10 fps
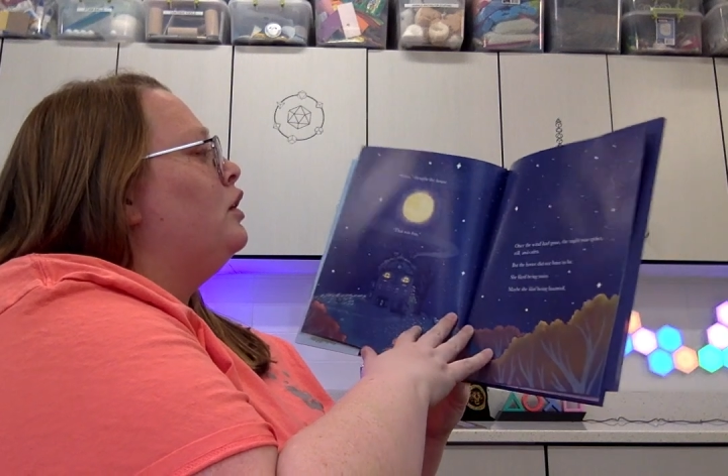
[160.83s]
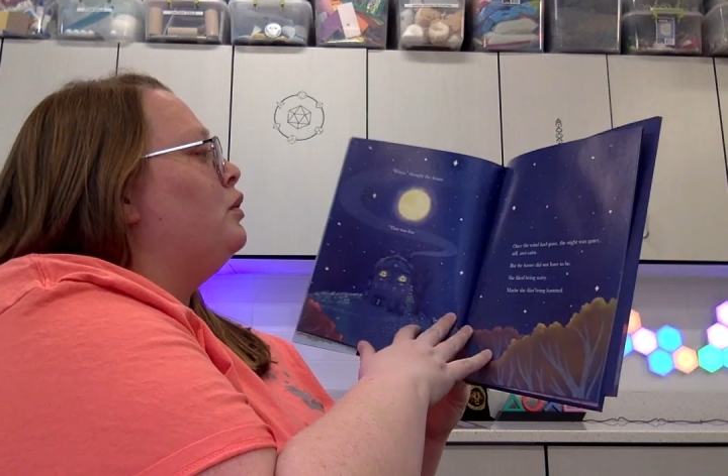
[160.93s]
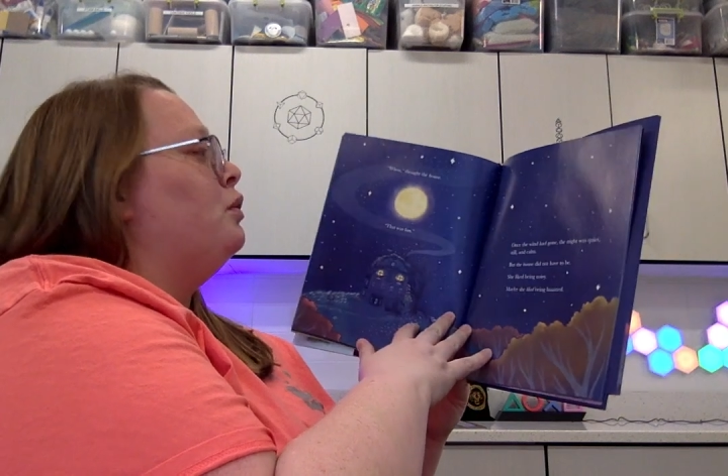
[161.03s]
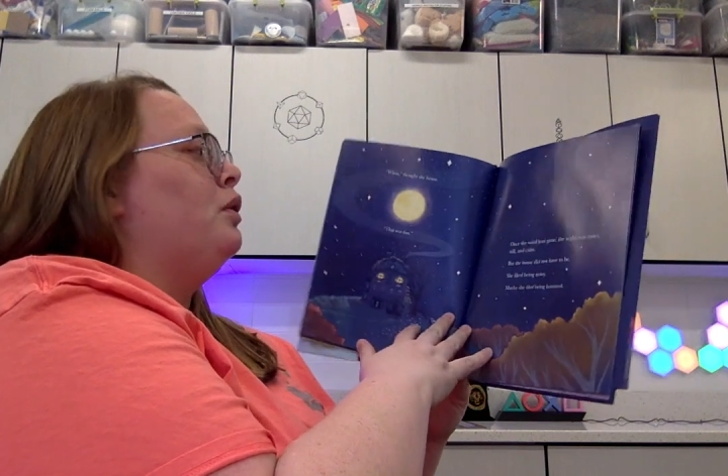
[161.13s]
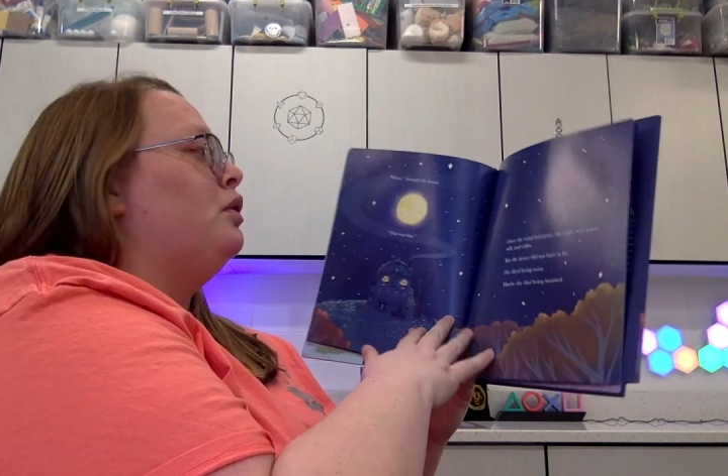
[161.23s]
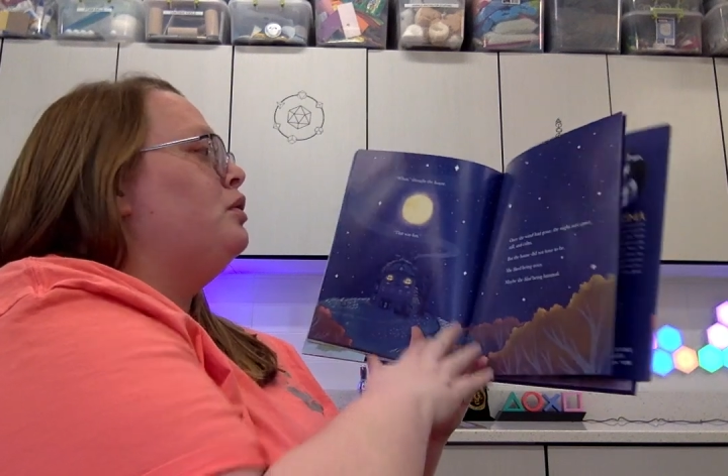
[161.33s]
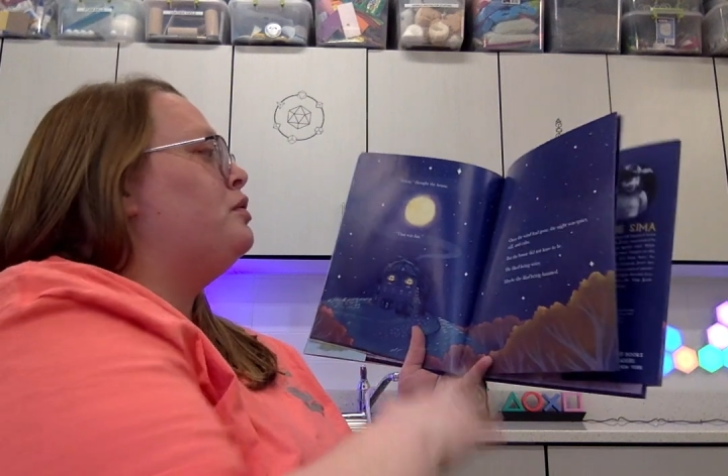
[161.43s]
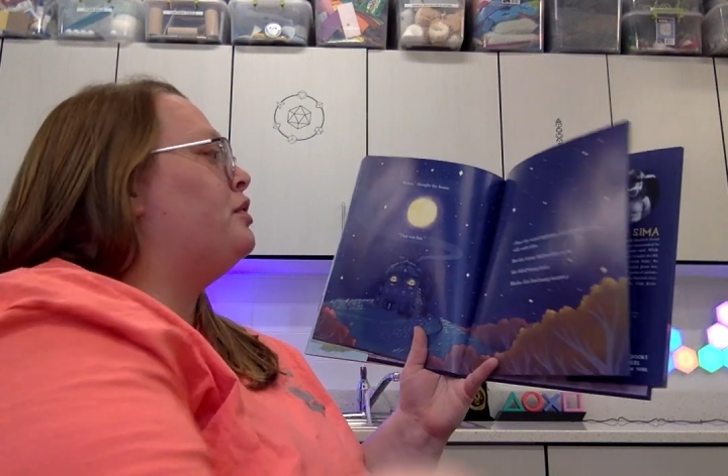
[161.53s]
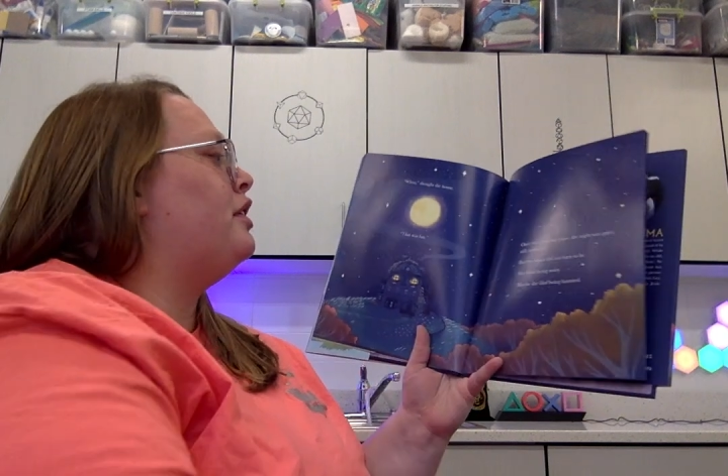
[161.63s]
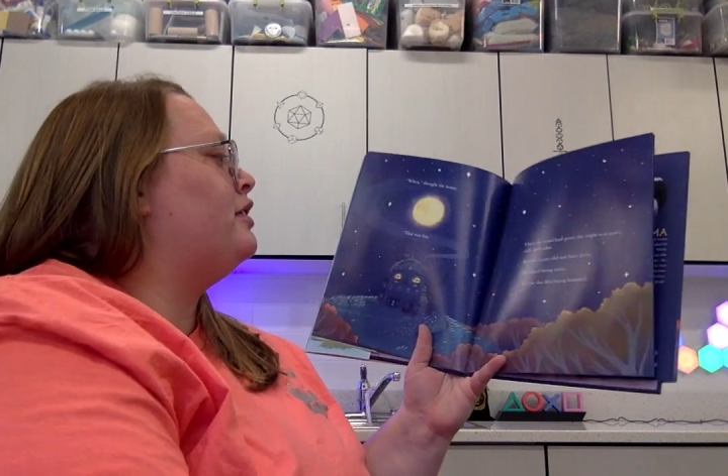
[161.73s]

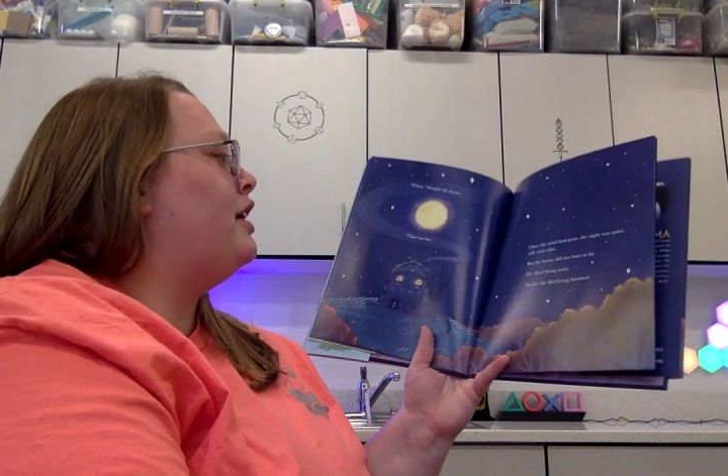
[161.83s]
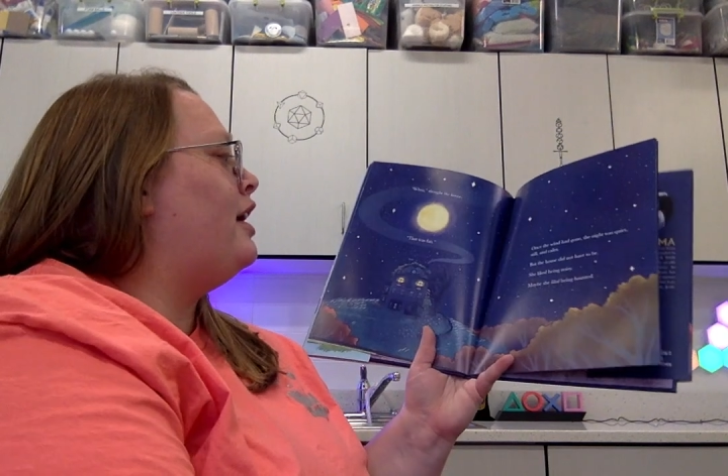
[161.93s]
Whoa, thought the